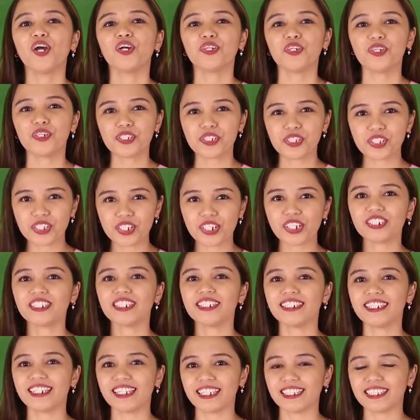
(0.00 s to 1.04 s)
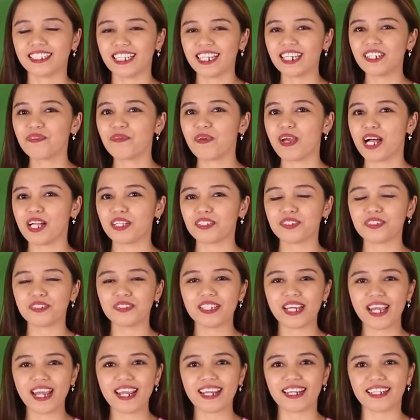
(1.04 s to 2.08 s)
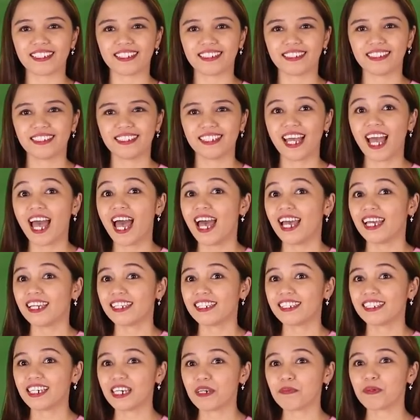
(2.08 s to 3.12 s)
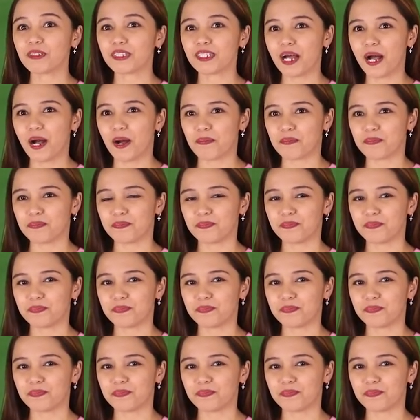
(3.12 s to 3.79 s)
You certainly did well today! Keep it up!